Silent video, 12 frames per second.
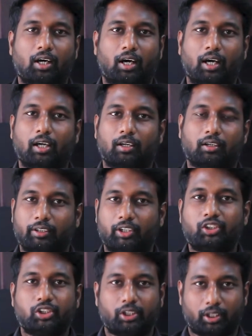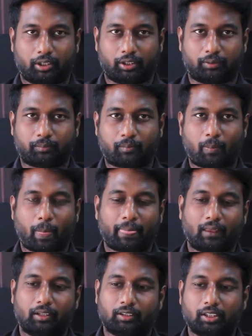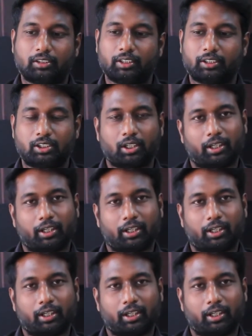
are lychee honey. This lychee